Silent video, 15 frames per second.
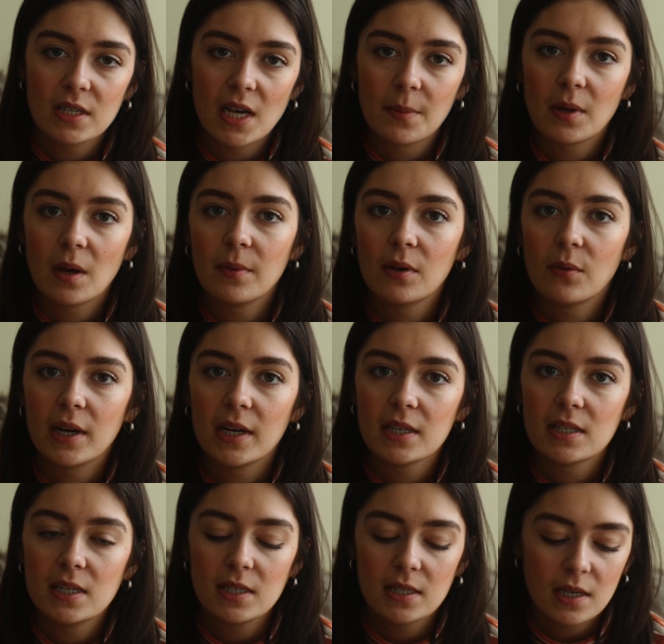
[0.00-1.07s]
this upcoming wedding
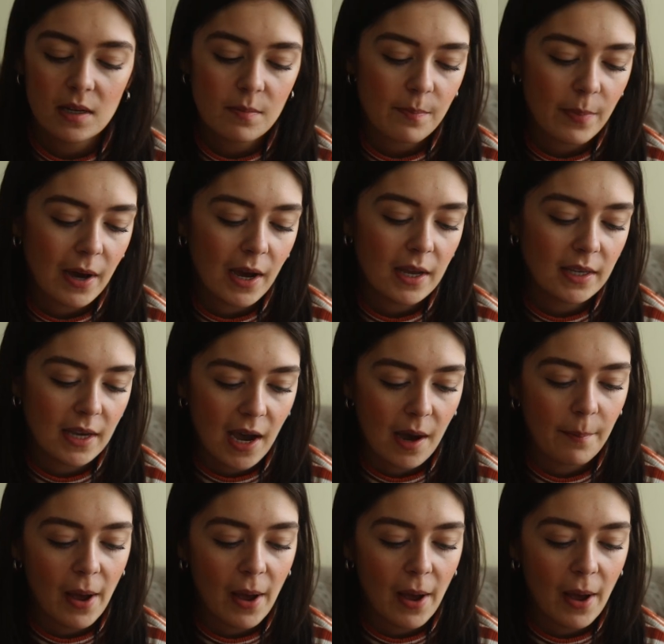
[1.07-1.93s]
season, but yeah,